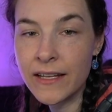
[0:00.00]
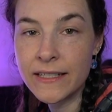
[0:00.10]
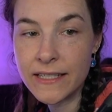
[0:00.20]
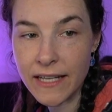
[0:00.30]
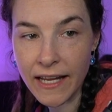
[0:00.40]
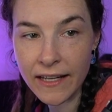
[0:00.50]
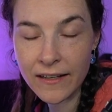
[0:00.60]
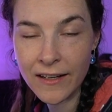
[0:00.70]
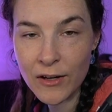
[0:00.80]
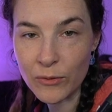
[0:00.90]
Today,
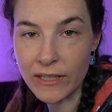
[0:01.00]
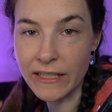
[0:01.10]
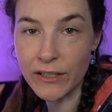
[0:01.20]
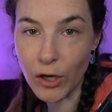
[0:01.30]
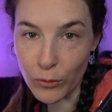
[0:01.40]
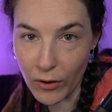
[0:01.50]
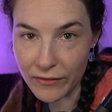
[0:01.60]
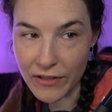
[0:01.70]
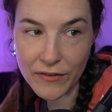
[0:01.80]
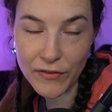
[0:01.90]
we're gonna go
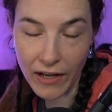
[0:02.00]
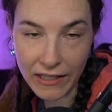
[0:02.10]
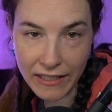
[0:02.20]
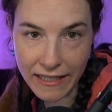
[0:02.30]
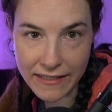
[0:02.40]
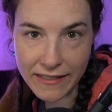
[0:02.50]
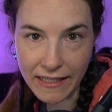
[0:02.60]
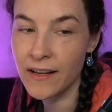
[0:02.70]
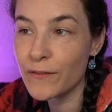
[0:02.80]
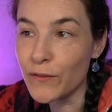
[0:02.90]
over the fire and ice
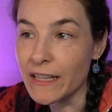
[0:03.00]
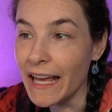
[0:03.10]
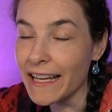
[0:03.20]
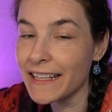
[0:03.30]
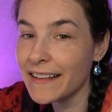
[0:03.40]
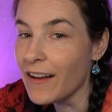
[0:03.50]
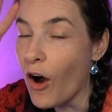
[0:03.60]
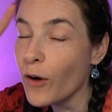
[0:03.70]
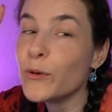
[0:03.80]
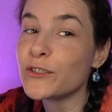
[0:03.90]
stuff. For like
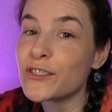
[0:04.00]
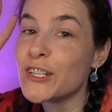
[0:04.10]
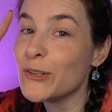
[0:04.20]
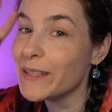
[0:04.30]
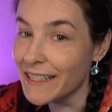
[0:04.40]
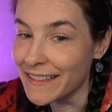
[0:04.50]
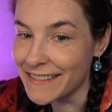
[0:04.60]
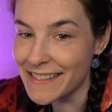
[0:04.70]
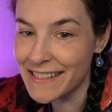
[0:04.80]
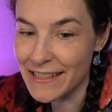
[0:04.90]
almost two
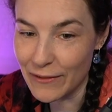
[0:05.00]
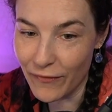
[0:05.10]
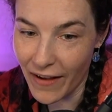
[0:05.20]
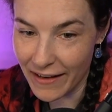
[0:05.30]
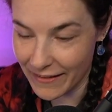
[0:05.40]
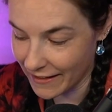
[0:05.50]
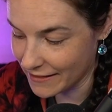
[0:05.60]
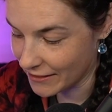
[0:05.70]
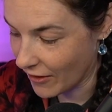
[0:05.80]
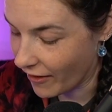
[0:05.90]
years, the fire and
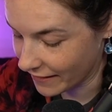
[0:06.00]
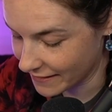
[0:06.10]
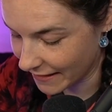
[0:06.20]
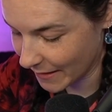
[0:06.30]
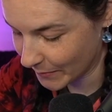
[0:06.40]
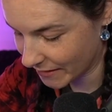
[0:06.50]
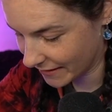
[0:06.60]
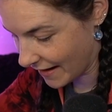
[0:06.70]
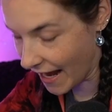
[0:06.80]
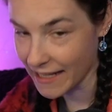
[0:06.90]
ice concept
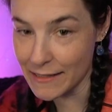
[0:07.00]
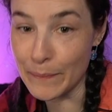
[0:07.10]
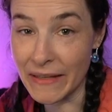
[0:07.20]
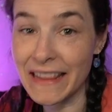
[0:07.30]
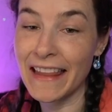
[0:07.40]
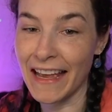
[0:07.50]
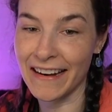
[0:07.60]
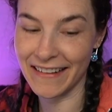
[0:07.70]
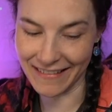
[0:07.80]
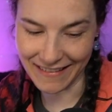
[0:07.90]
has been
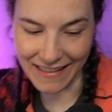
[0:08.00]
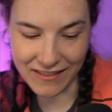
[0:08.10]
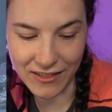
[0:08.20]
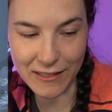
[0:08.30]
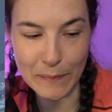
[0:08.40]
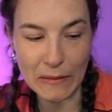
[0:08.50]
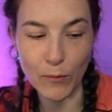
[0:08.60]
there. It's just been